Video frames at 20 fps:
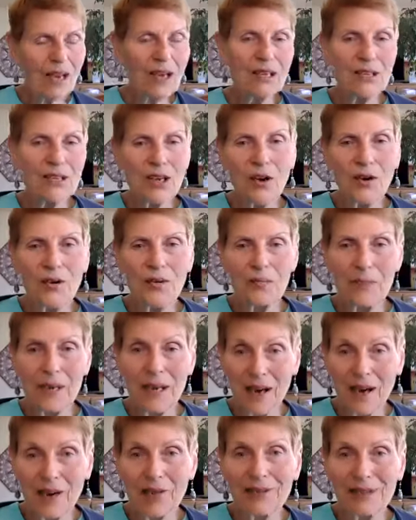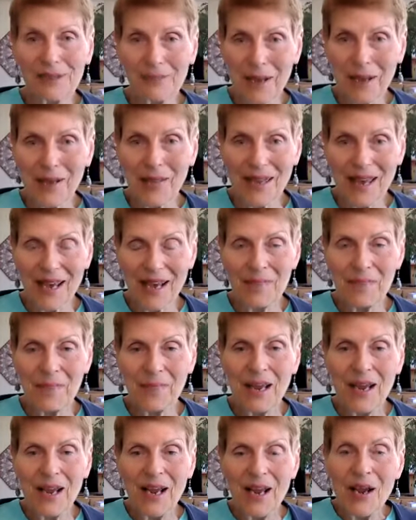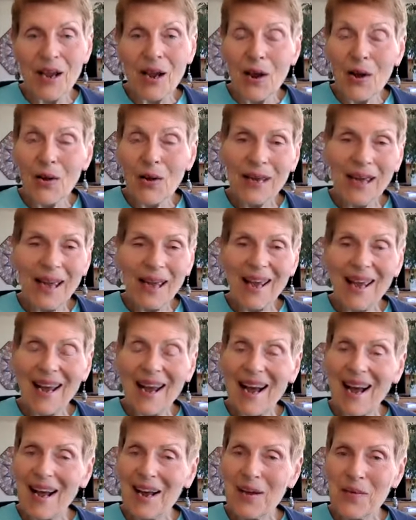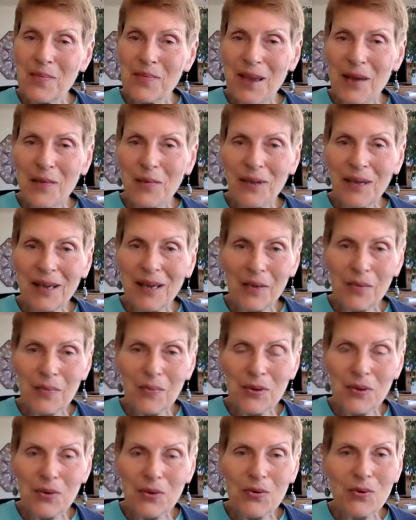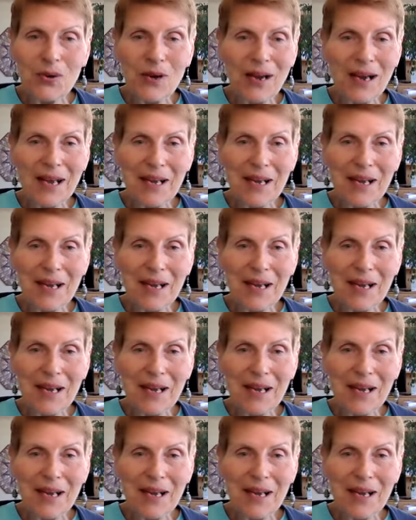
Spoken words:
So be careful about that. Okay, I hope that will help you.